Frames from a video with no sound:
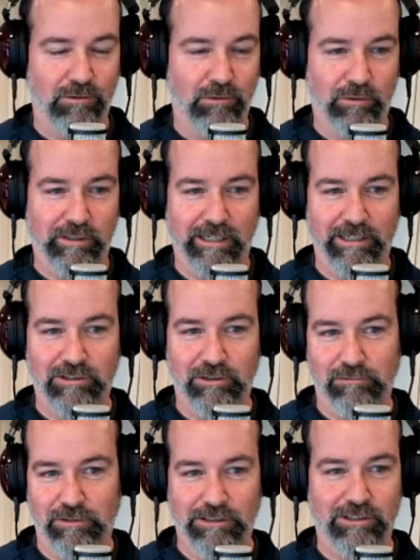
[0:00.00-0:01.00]

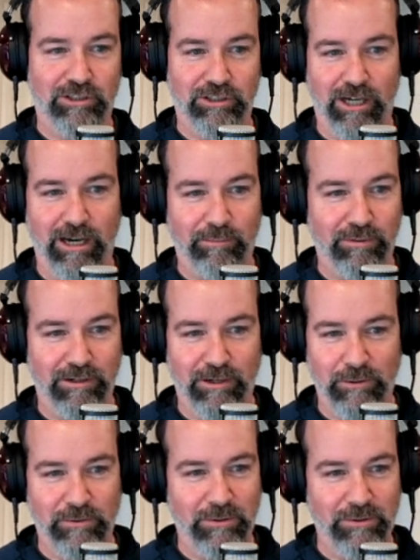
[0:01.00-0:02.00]
Oriental rug shop
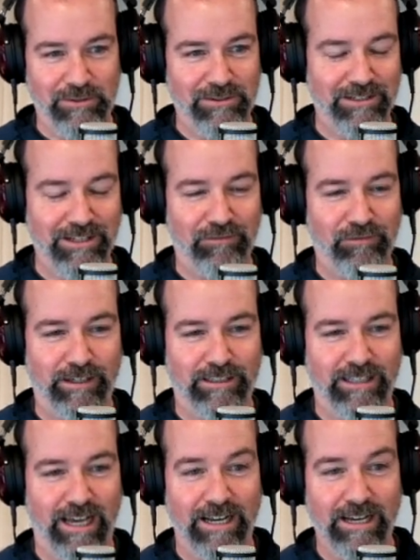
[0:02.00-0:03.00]
owners, stuff like
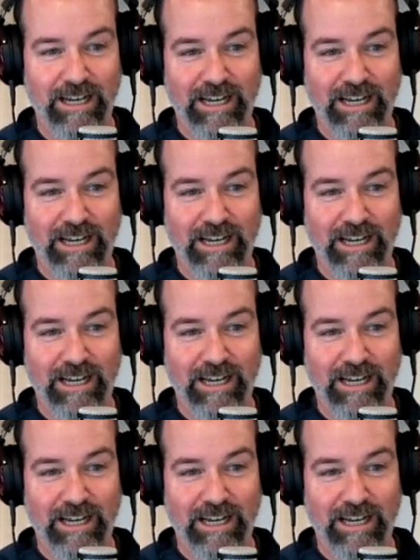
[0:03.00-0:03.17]
that.